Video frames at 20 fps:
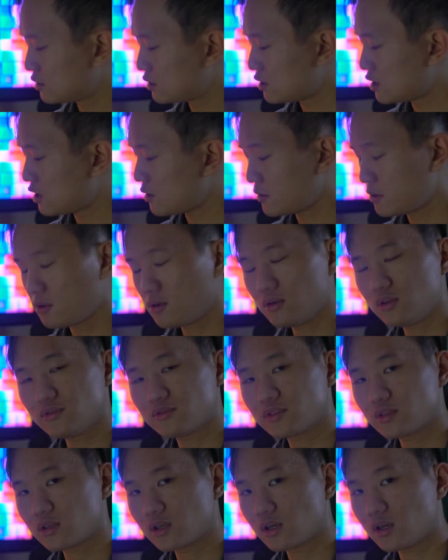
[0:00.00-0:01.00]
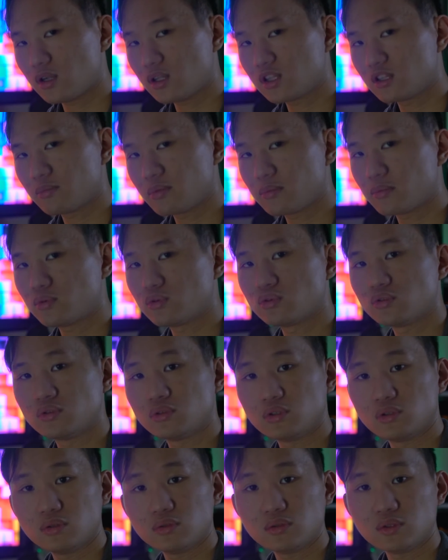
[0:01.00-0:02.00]
Now, I don't know if they're calling the people who
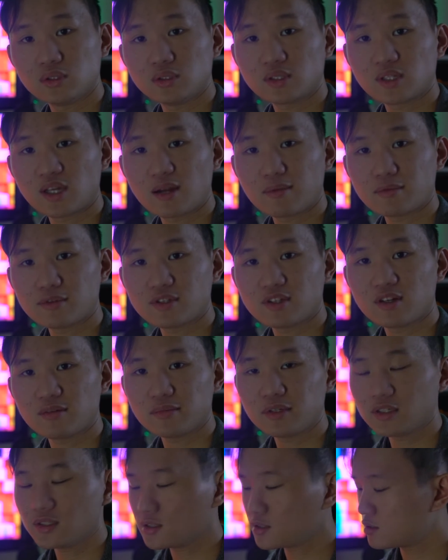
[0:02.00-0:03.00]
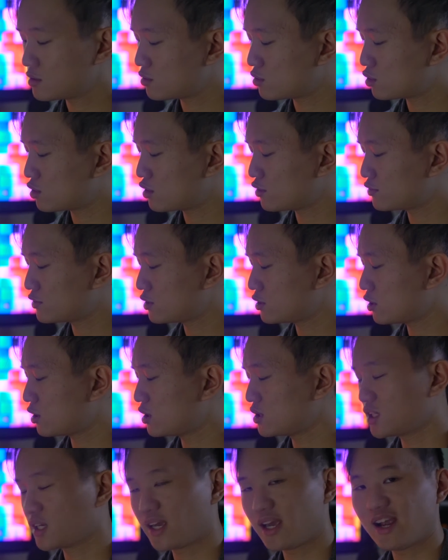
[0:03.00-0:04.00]
use these cameras dummies, or if they're
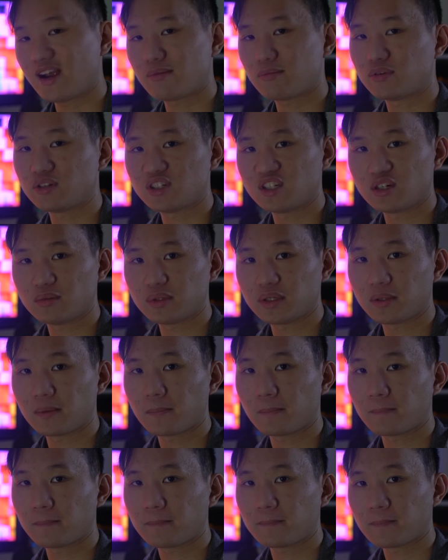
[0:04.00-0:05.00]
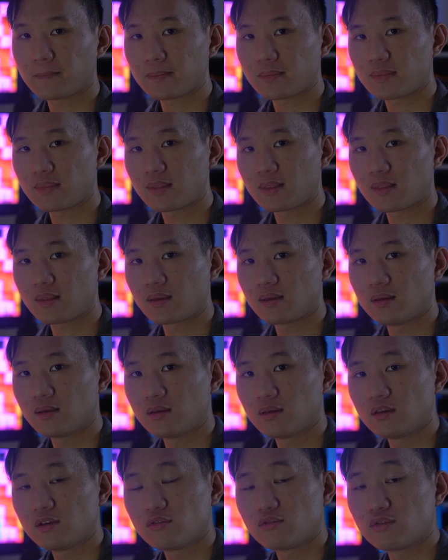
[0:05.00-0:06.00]
calling the camera dummy.
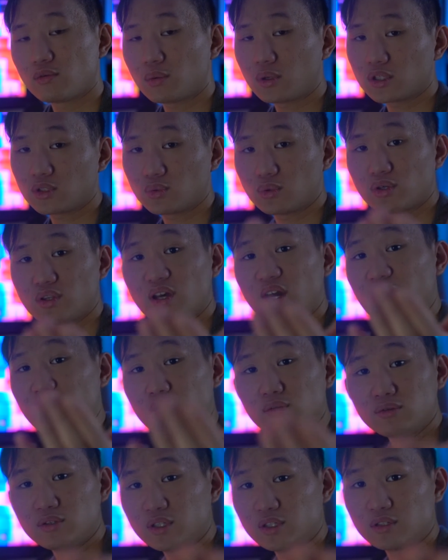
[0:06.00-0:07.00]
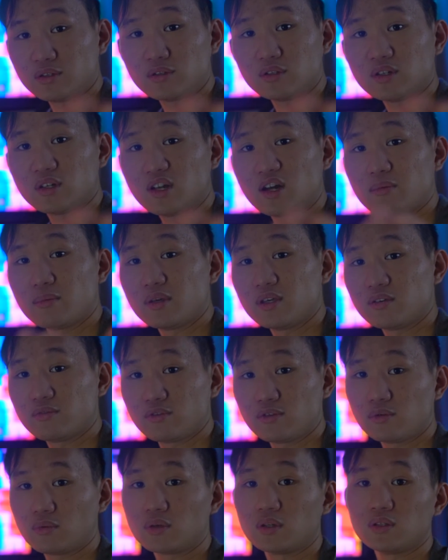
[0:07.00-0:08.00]
For what it's worth, I don't think you're a dummy if
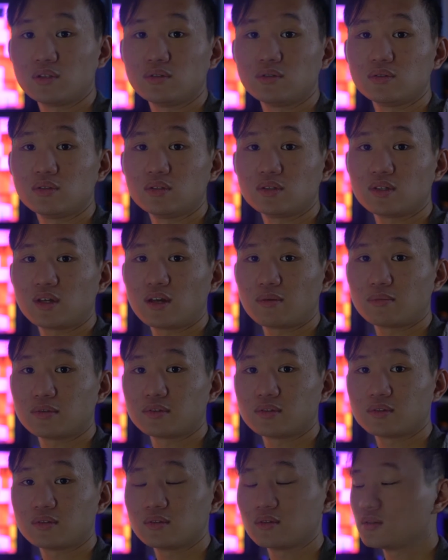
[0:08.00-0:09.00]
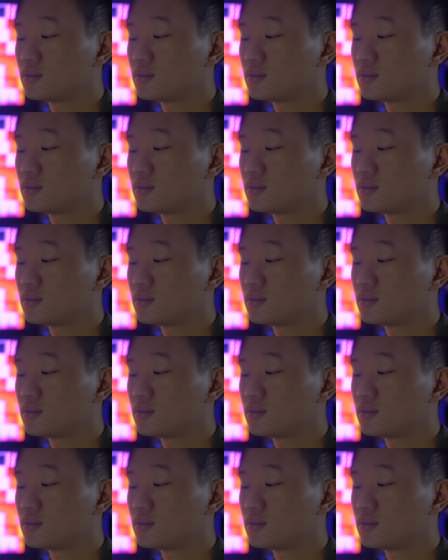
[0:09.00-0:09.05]
you want to use these cameras.